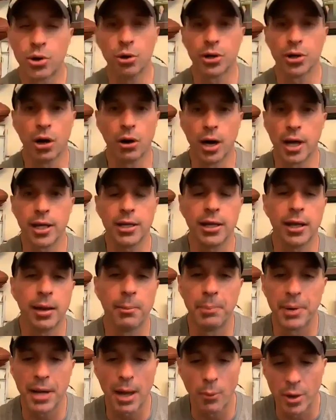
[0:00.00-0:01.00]
cool. No, I,
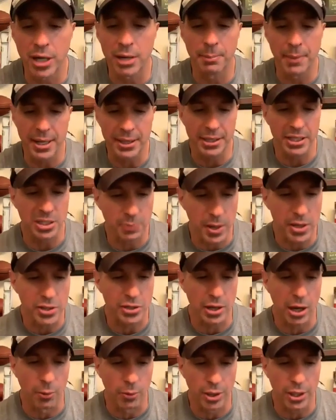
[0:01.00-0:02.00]
but I wanted to make this
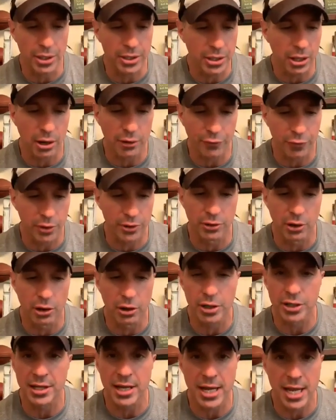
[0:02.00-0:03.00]
special. I wanted to talk for as
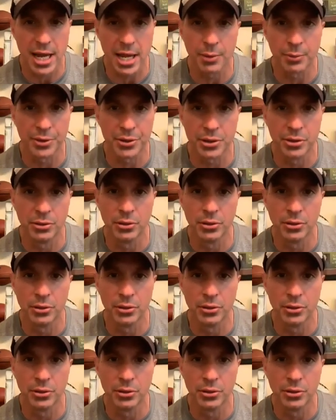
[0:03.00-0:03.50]
long as I can with